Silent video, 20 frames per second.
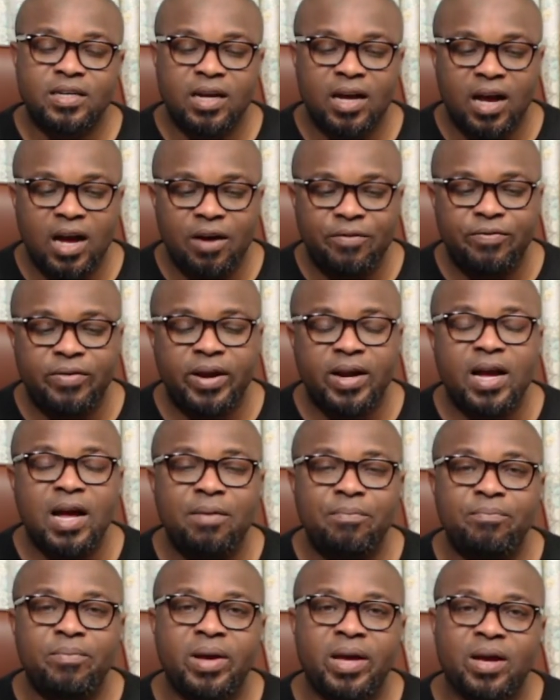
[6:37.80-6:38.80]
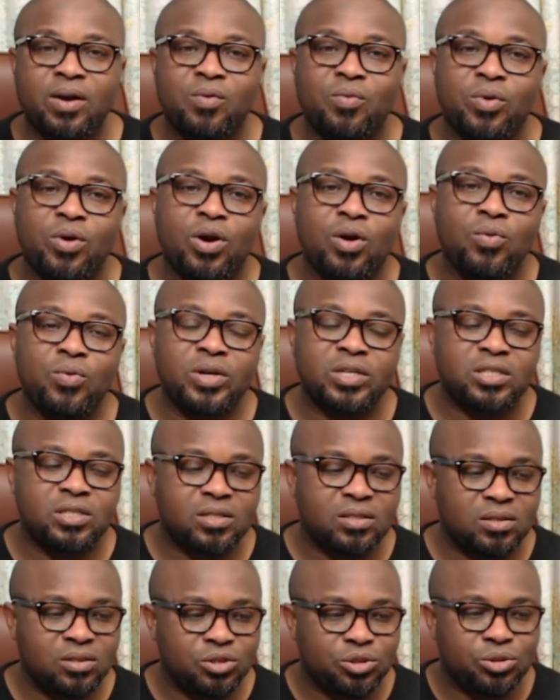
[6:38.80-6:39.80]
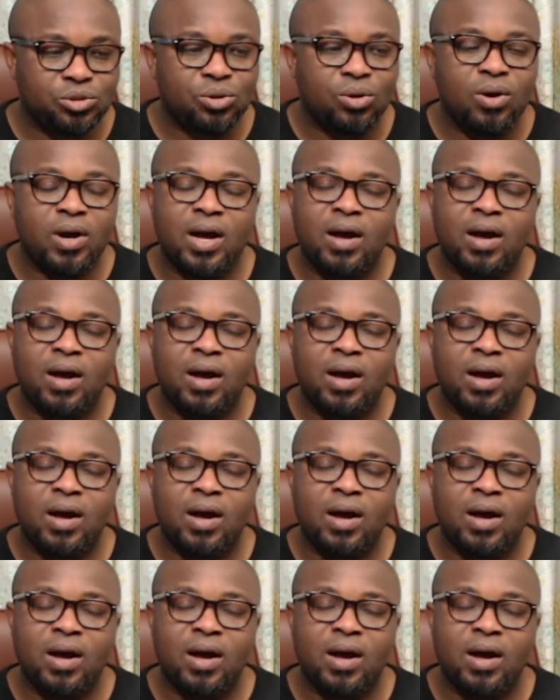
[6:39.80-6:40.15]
African men will always show